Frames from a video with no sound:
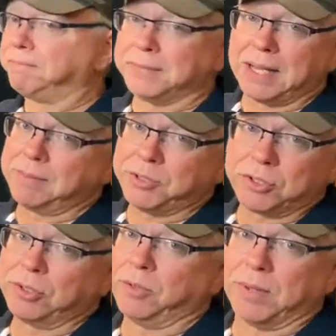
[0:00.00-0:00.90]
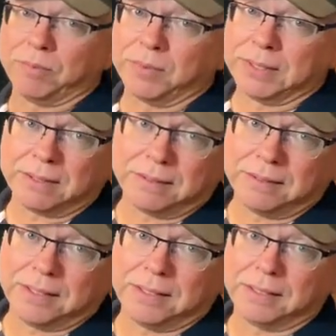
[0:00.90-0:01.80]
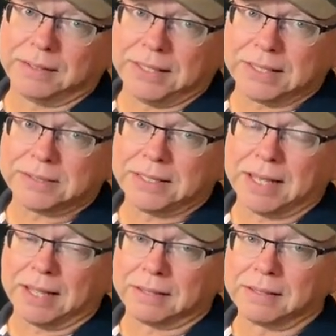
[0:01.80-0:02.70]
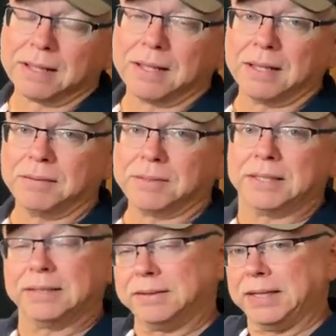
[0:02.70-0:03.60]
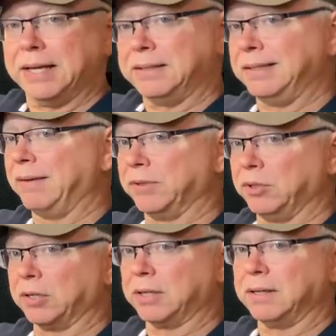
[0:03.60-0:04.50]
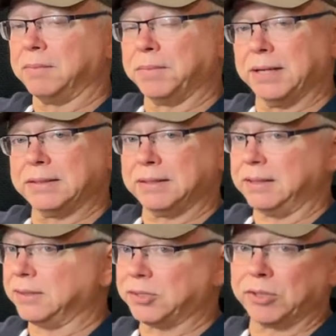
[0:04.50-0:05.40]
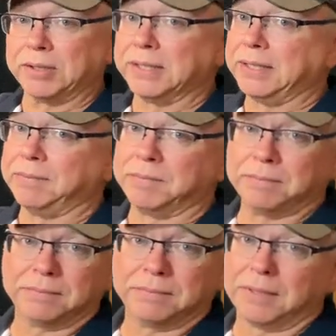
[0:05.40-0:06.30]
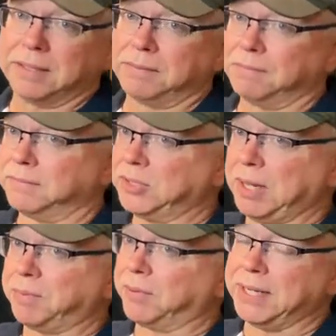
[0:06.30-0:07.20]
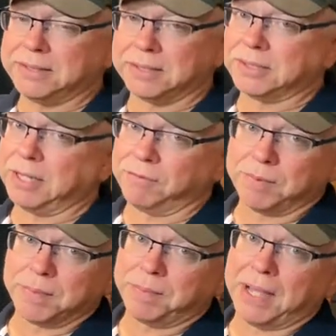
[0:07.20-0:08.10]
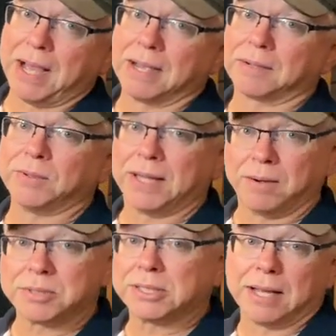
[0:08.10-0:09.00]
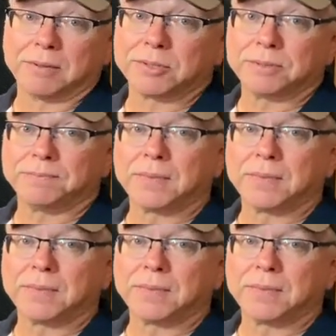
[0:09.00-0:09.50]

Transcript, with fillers: I'm sure you went with the, the SDA. It did, again, didn't have the look, but it certainly separates itself from the pack with how it sounds,